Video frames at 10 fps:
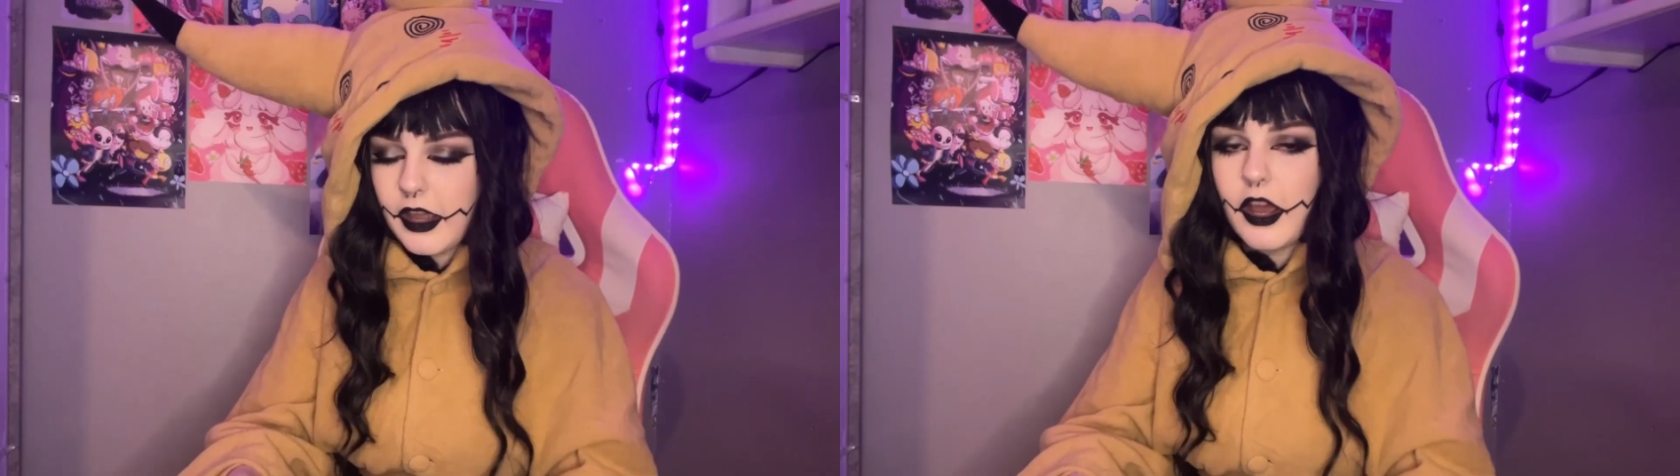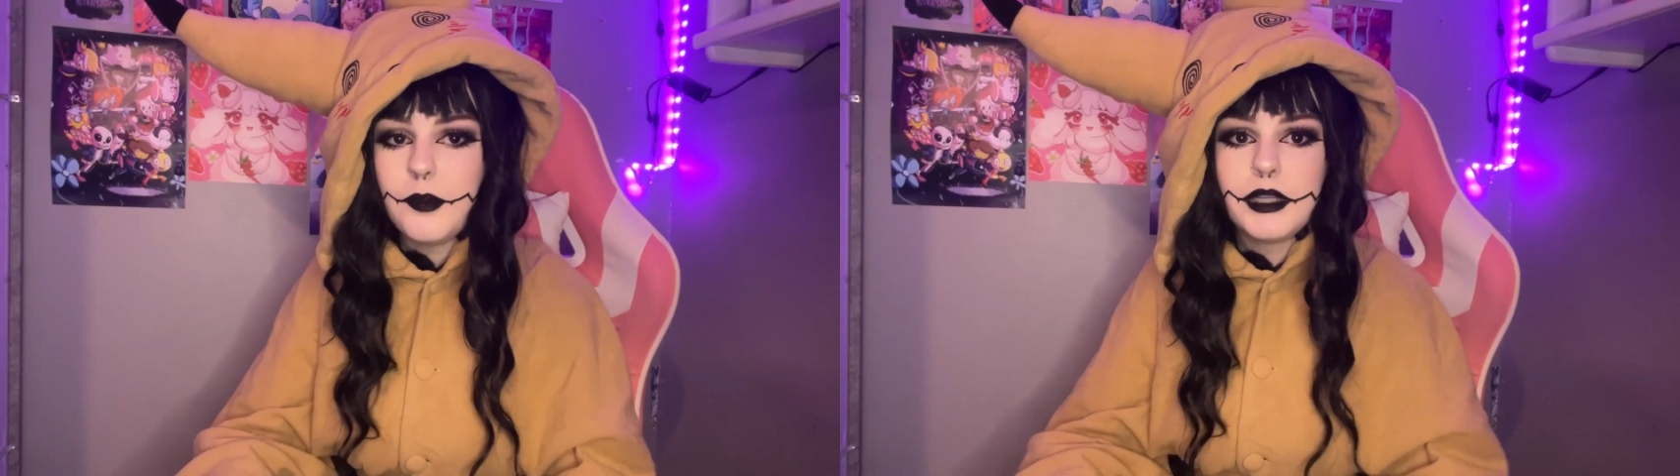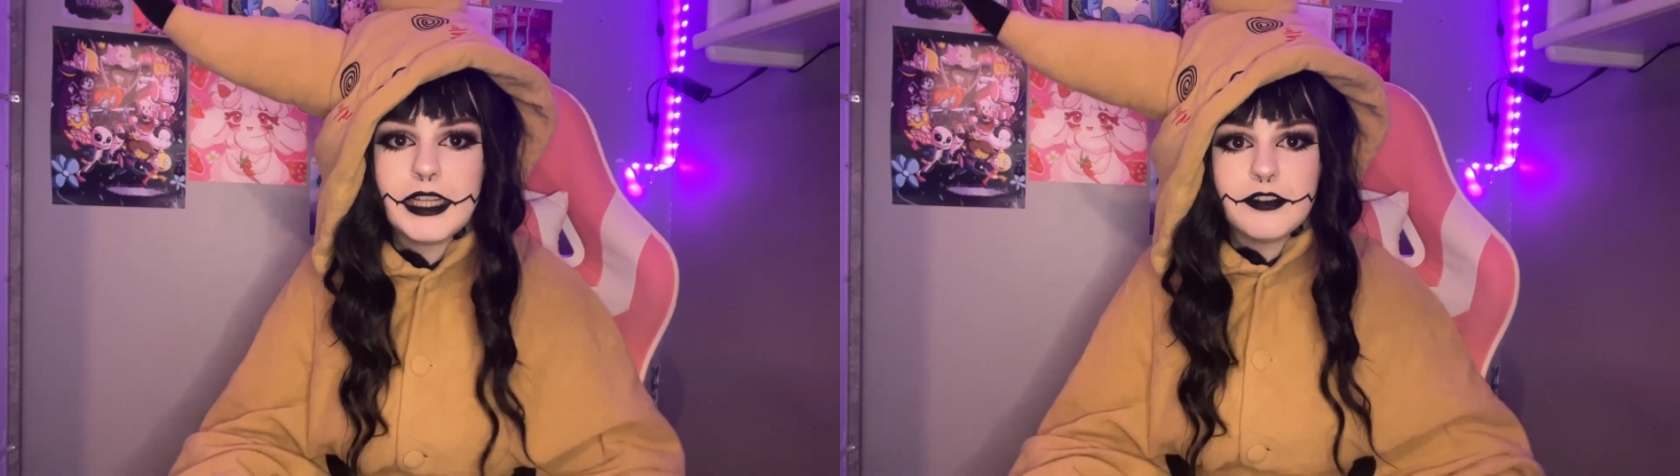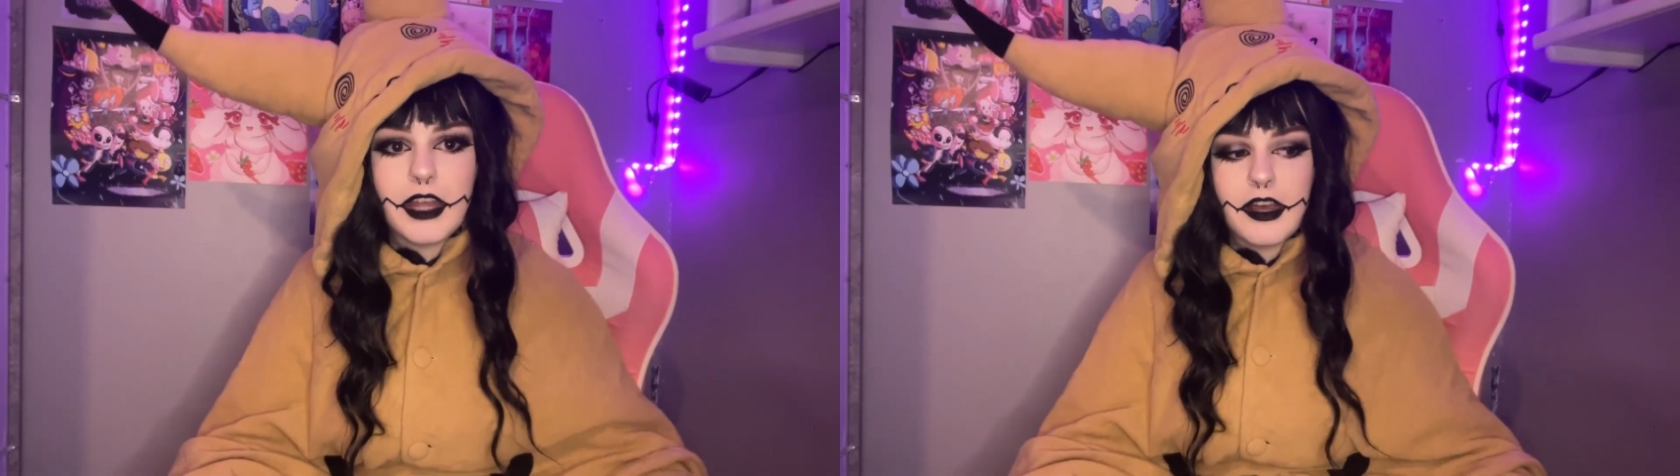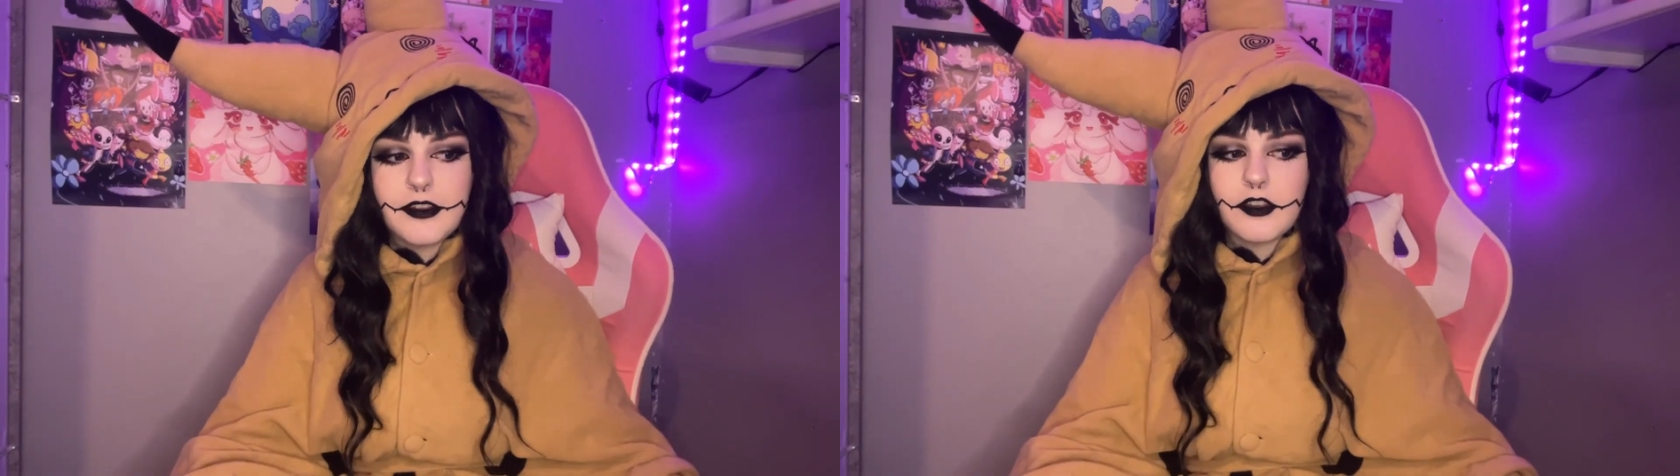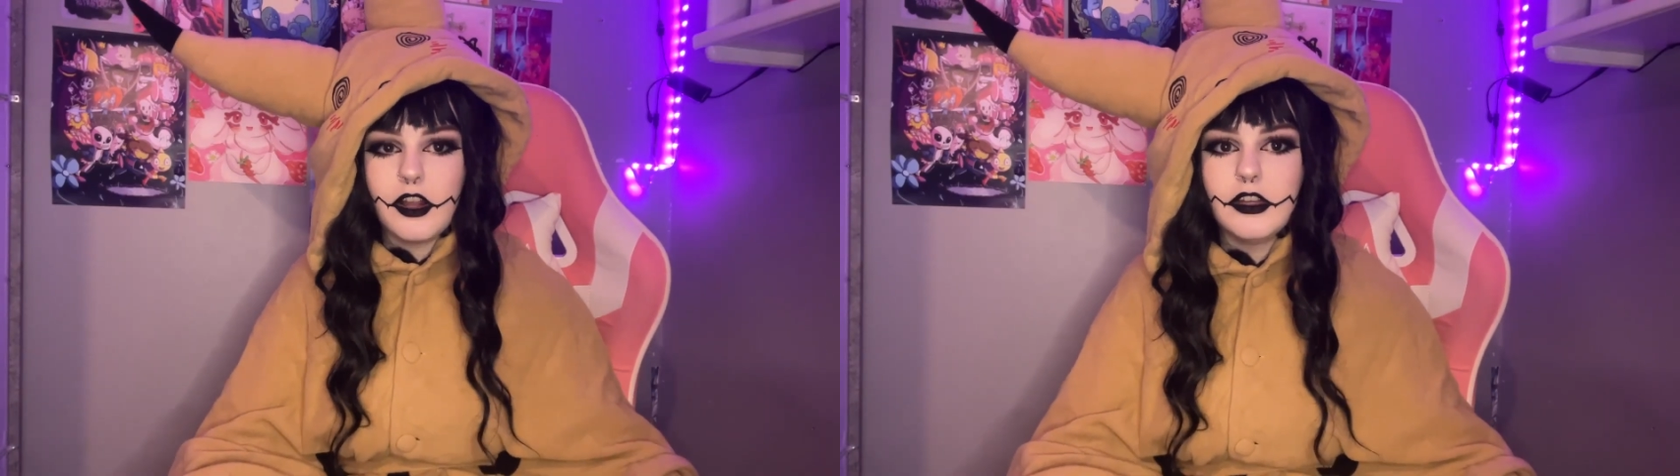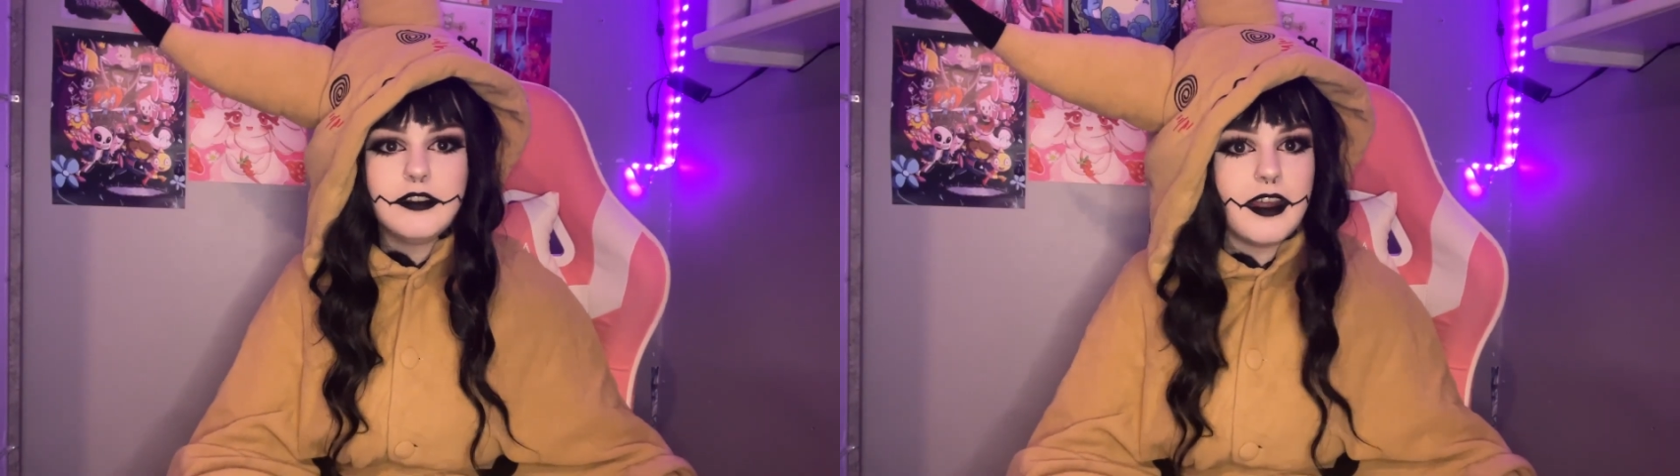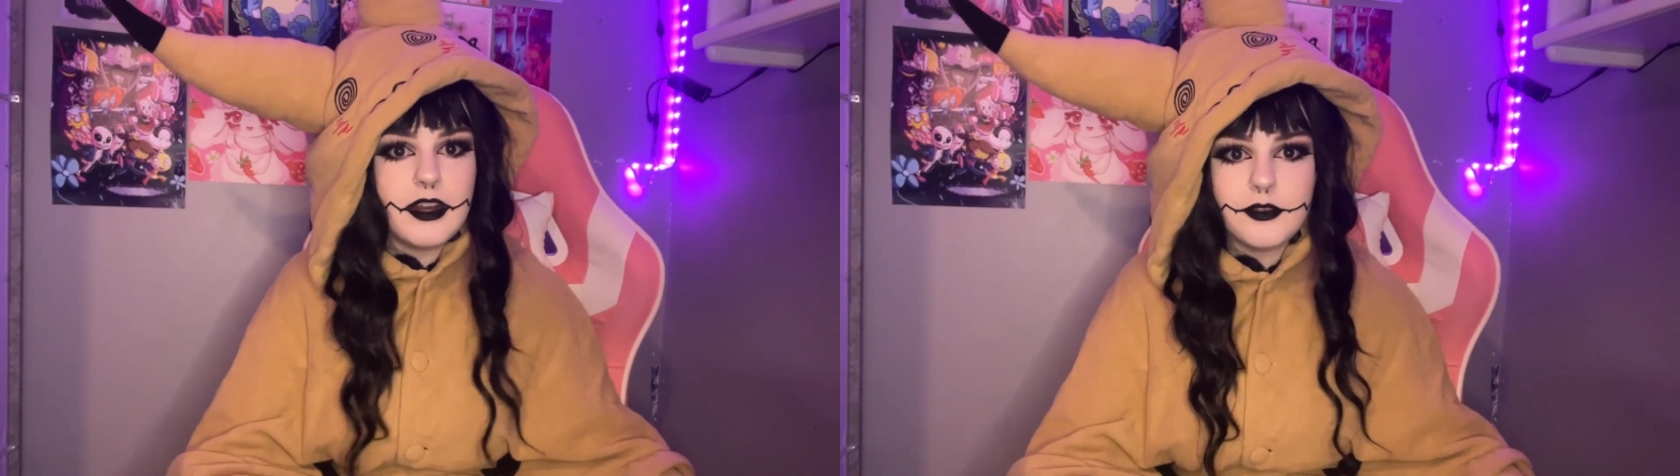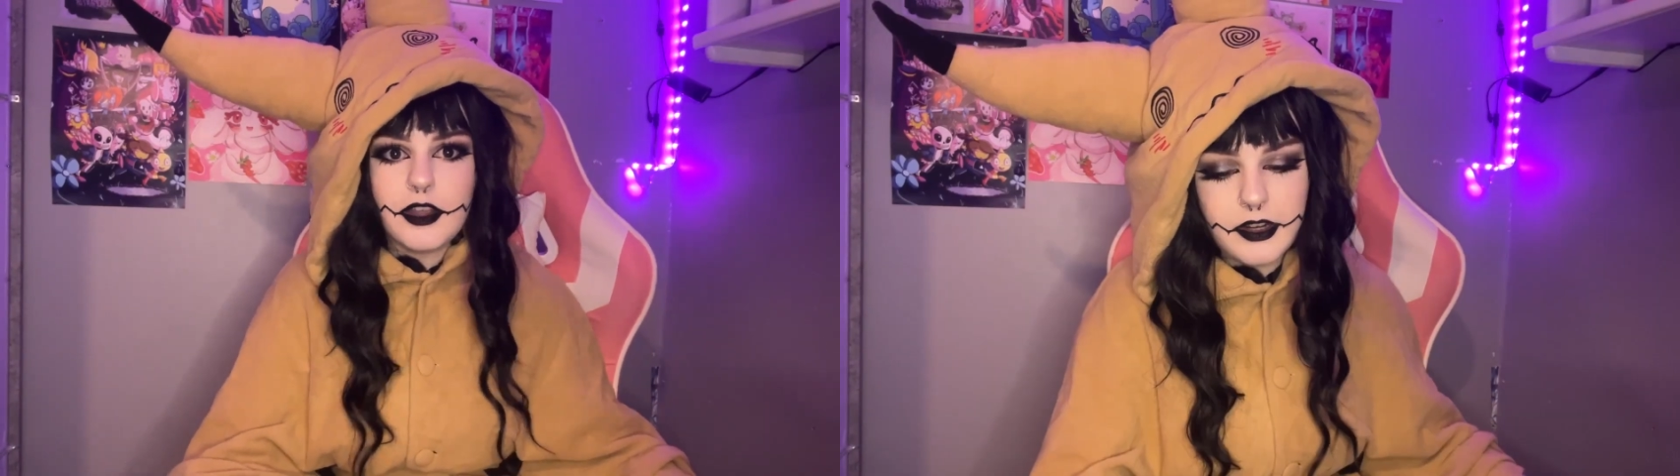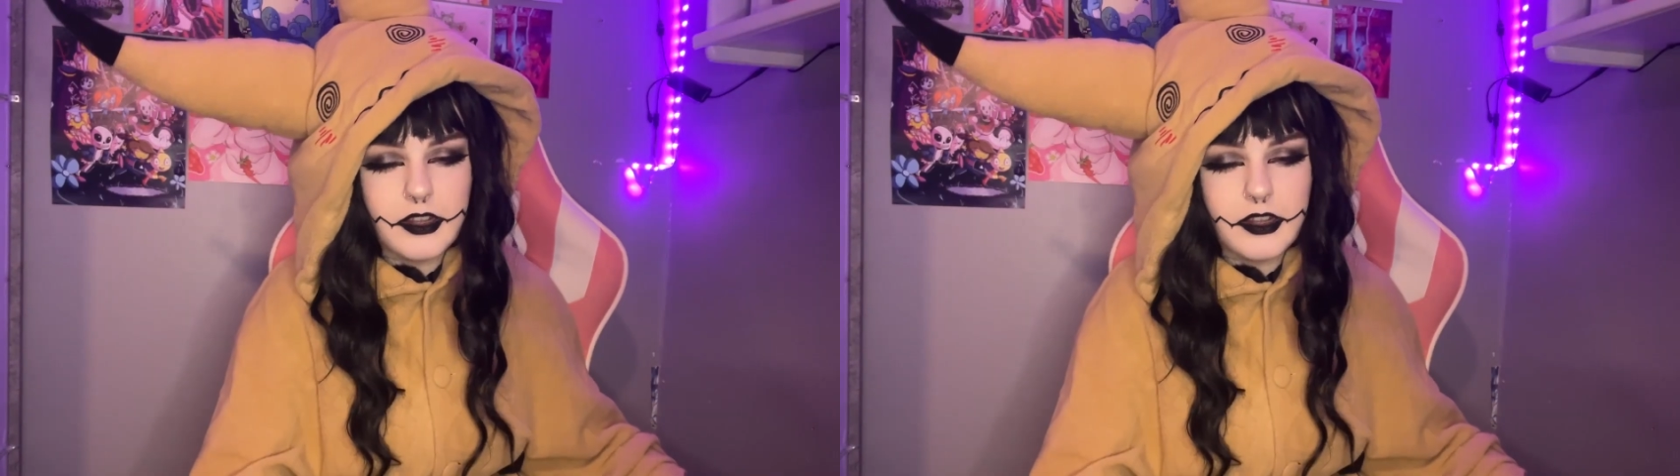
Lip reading: I would give that a solid 10 out of 10.